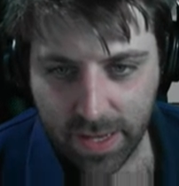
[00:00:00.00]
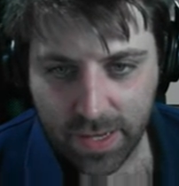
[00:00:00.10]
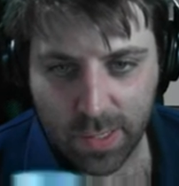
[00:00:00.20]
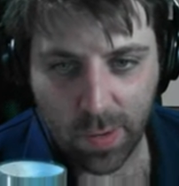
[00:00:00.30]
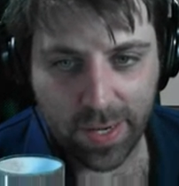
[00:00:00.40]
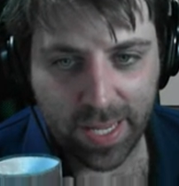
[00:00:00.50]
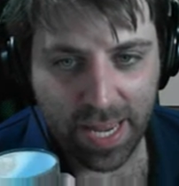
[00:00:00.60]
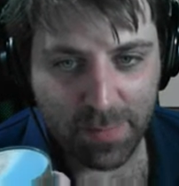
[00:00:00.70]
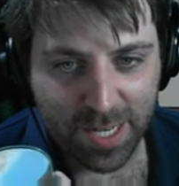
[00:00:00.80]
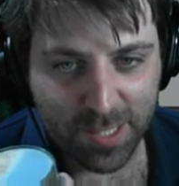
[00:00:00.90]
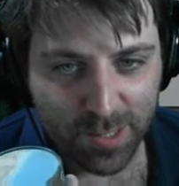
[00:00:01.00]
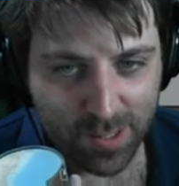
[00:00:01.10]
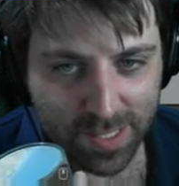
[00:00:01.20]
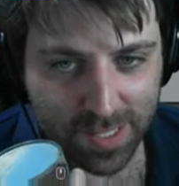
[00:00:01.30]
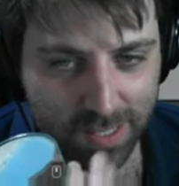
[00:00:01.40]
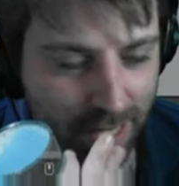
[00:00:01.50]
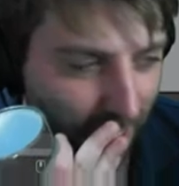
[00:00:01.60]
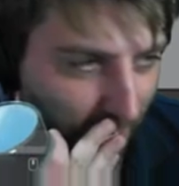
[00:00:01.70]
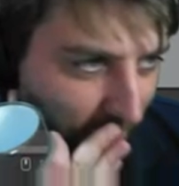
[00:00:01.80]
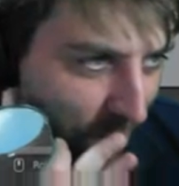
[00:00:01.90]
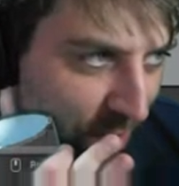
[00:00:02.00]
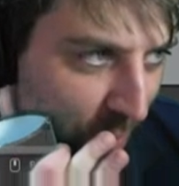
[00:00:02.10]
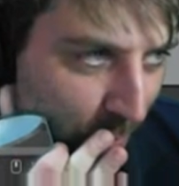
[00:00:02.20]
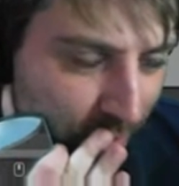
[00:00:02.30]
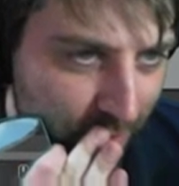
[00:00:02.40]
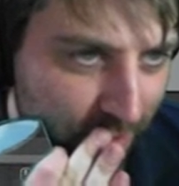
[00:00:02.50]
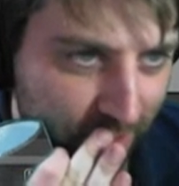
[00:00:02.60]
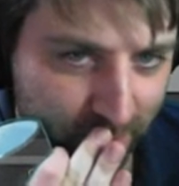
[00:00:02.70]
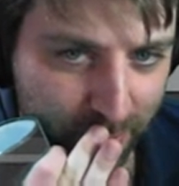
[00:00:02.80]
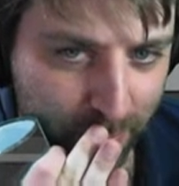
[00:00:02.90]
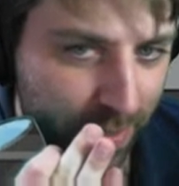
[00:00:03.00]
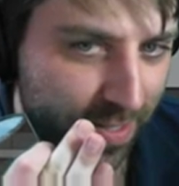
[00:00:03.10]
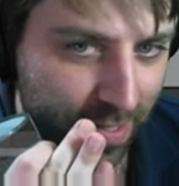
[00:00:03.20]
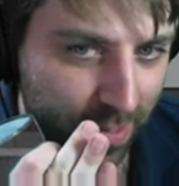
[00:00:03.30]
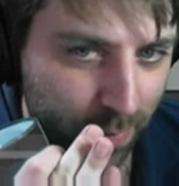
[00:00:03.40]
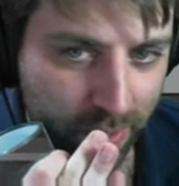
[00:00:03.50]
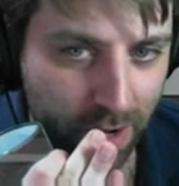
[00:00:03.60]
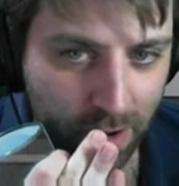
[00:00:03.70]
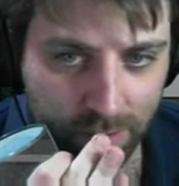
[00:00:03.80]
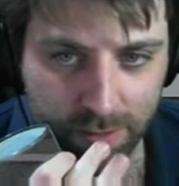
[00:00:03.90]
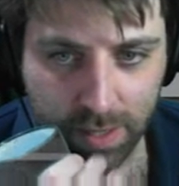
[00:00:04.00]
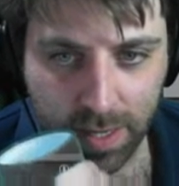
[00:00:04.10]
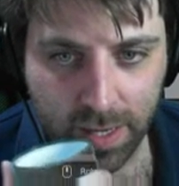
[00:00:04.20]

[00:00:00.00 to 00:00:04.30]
No any animation courses? I've got one on Udemy, but it's a little bit old.